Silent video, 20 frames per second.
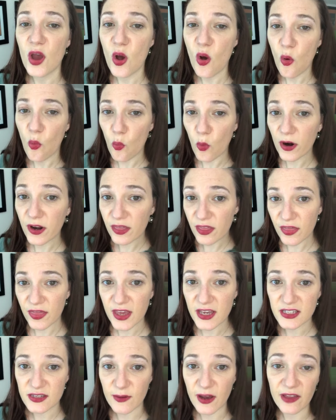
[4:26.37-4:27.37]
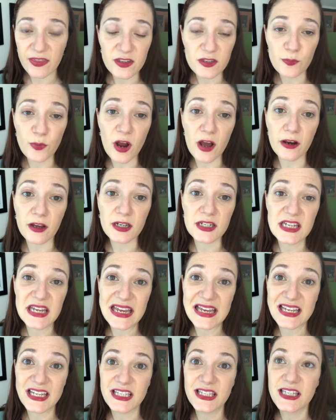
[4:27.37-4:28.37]
one of the things about this product
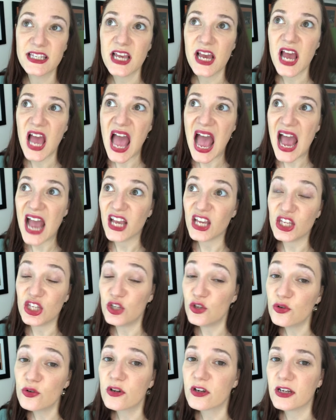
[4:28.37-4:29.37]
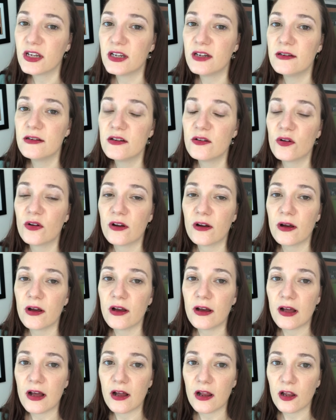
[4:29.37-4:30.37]
is you could
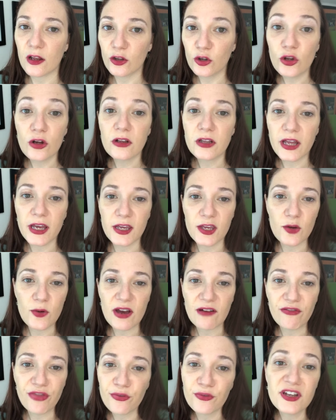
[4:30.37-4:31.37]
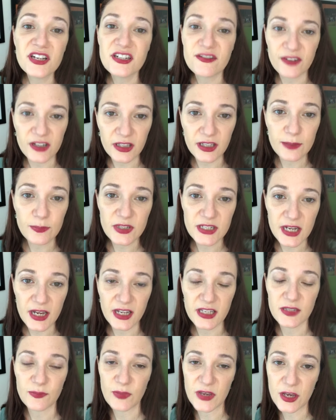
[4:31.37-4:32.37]
look like you have 3 different
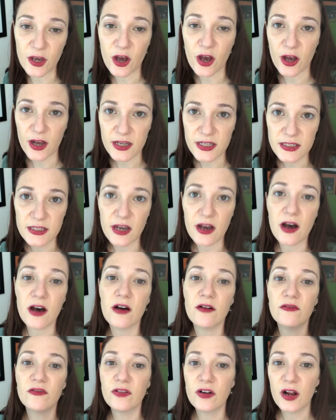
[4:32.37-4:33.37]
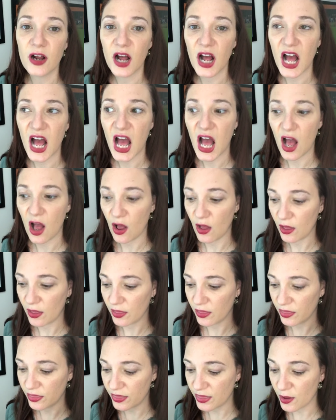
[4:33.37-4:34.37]
lipsticks because of
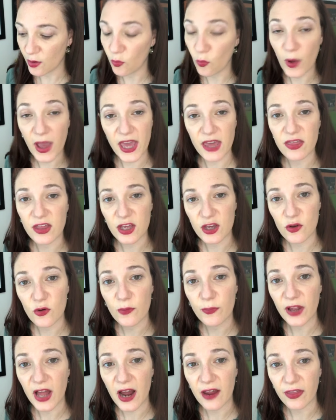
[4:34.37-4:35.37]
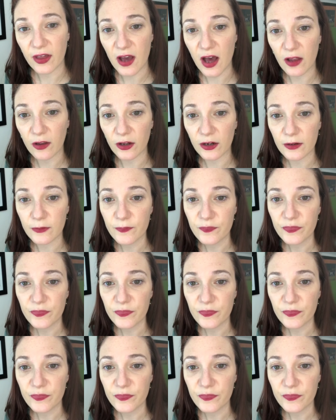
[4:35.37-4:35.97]
the way that you apply the color.